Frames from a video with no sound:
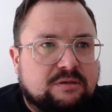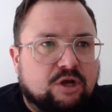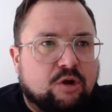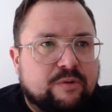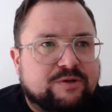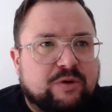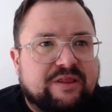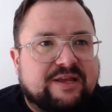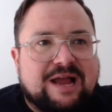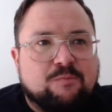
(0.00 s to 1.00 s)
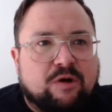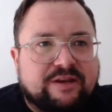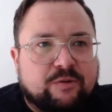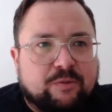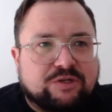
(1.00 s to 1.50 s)
look, we was winning the game 1-0
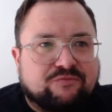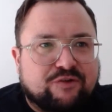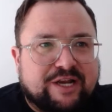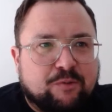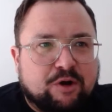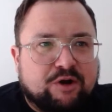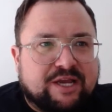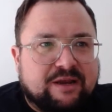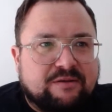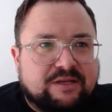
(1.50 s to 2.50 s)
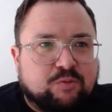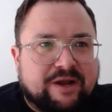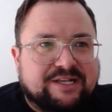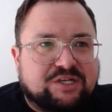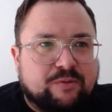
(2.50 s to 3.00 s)
and it wasn't really working. He's
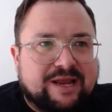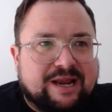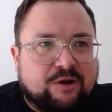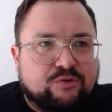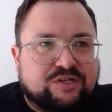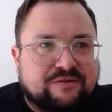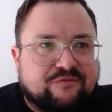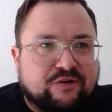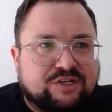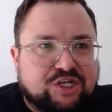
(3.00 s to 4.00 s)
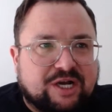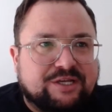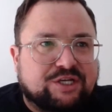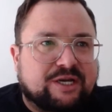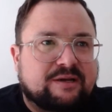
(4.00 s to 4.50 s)
waited till we're now losing for it to
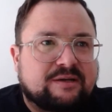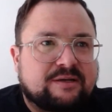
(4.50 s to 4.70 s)
change it.